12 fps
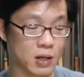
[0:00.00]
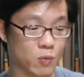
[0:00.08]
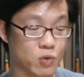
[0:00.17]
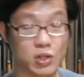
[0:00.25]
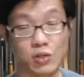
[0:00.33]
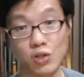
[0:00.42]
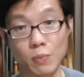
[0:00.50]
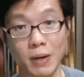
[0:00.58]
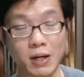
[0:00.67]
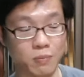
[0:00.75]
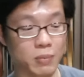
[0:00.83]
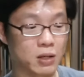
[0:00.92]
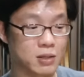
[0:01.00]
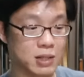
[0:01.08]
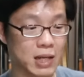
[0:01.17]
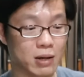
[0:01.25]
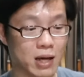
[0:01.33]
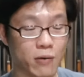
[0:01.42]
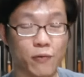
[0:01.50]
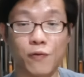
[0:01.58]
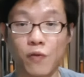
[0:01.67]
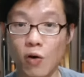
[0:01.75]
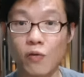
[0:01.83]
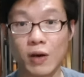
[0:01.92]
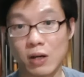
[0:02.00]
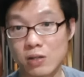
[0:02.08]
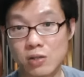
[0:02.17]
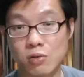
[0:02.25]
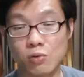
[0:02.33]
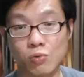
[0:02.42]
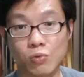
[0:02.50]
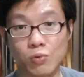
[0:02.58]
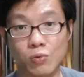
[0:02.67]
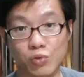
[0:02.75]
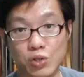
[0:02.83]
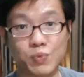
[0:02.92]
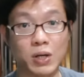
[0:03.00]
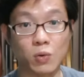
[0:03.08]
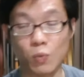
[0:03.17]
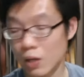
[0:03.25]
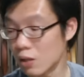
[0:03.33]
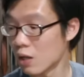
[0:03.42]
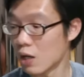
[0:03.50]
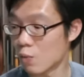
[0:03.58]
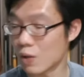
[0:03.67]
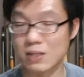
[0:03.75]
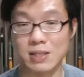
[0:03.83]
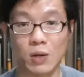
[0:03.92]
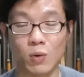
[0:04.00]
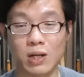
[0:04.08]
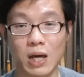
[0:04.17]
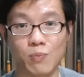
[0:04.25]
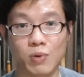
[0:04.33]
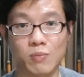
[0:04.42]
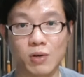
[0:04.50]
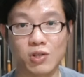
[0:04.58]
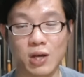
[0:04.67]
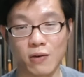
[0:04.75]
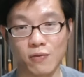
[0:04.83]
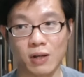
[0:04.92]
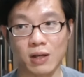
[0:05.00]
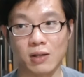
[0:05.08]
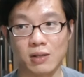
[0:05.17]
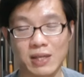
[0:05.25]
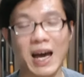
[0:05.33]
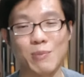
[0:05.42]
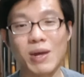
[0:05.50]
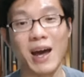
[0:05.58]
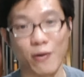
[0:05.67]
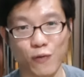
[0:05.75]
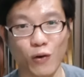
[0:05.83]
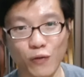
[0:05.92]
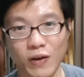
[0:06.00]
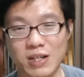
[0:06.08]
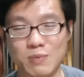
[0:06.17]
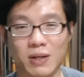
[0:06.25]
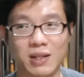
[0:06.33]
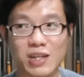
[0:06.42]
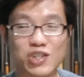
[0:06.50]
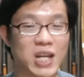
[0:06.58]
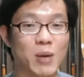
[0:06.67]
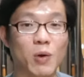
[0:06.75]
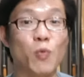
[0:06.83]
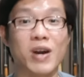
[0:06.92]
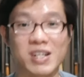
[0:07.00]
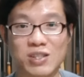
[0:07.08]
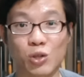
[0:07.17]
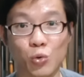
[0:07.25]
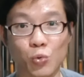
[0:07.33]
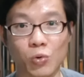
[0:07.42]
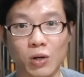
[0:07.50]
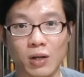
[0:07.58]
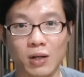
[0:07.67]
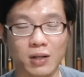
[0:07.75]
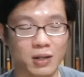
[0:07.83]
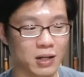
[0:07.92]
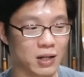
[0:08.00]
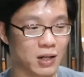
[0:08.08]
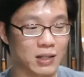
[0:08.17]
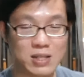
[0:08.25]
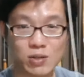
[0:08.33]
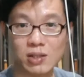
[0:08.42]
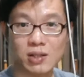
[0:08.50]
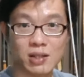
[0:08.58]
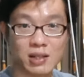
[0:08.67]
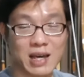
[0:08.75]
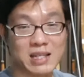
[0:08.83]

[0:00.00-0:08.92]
which is also better because now I have 4 feathers to spread the wear, whereas that one I pretty much have like, yeah, I mean I have 4 feathers, but each time it wears 2. This one, it